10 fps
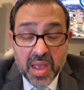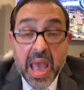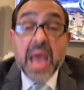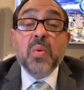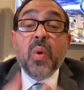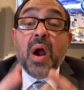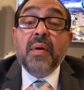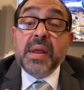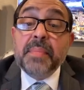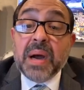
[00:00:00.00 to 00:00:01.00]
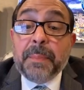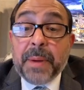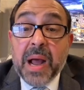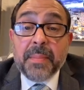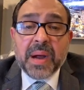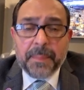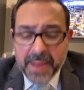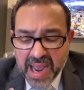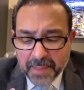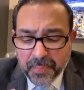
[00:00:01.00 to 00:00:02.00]
And worry,
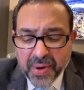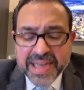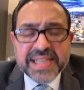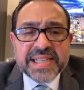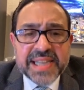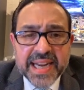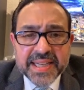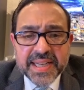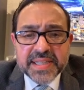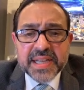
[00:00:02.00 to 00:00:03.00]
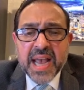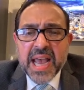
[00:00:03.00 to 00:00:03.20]
magapra, brings sickness.